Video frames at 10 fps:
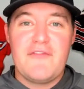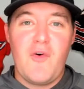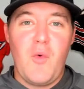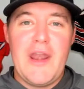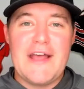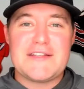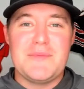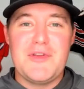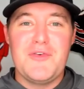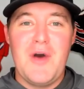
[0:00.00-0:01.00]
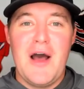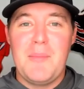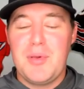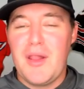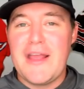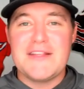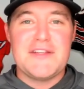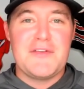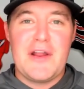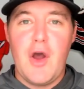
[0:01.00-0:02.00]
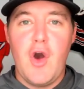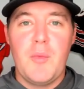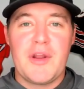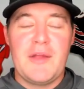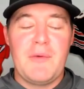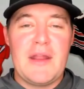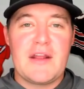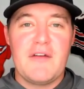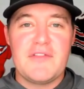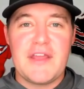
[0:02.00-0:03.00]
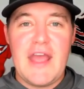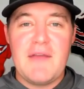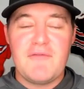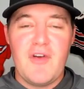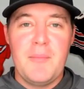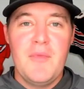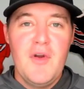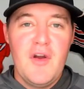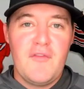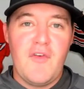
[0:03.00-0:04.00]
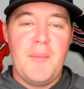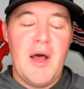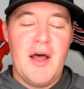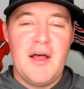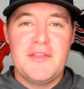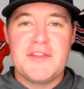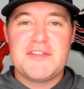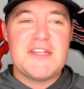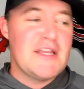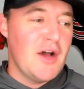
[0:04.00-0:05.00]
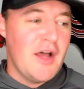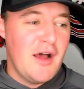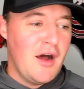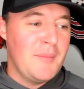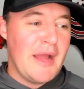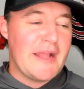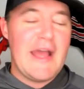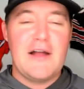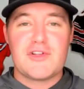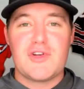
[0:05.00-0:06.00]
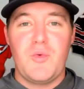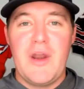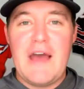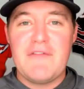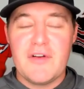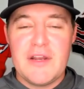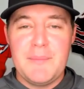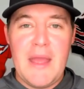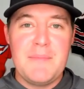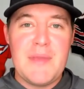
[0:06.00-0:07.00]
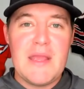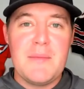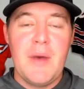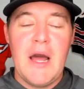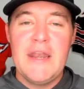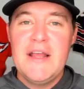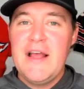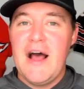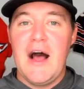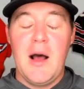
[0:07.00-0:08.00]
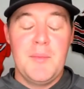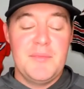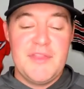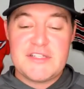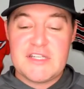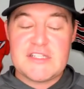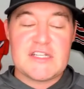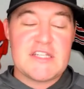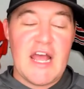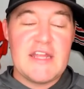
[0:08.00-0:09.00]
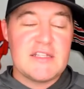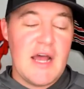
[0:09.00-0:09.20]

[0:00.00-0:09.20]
for when SMU plays either at home or get ready to cover the game from the seat on my couch or whatever it may be. But this is exciting